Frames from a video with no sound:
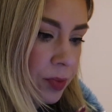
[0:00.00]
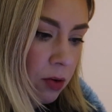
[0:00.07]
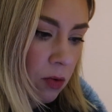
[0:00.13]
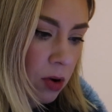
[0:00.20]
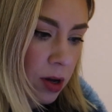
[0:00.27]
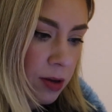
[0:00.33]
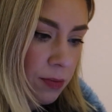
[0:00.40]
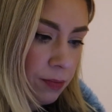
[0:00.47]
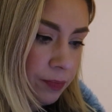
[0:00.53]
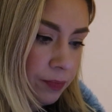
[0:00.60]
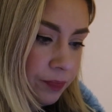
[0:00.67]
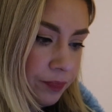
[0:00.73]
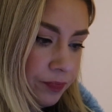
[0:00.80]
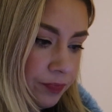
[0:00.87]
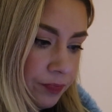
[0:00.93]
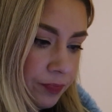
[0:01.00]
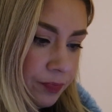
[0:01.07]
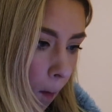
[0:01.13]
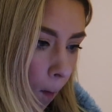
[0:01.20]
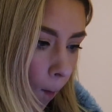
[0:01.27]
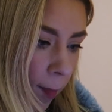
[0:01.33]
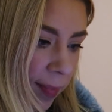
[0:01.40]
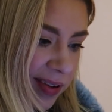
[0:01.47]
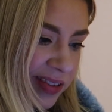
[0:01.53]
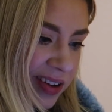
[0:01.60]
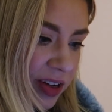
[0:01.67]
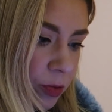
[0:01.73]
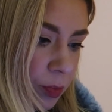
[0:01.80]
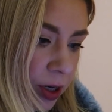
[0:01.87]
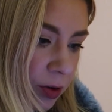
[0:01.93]
Right.
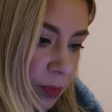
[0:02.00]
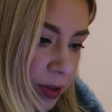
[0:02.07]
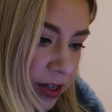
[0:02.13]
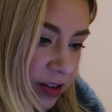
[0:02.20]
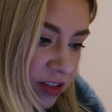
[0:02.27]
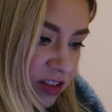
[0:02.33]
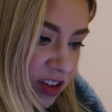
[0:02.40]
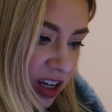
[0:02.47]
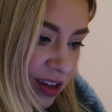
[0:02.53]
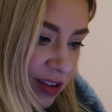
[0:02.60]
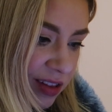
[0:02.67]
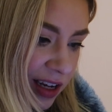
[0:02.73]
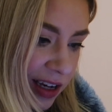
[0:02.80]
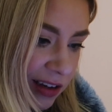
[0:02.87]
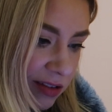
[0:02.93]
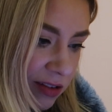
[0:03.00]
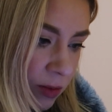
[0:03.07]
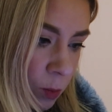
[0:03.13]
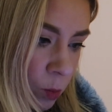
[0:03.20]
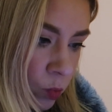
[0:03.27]
Little Bear Bakes Caithness.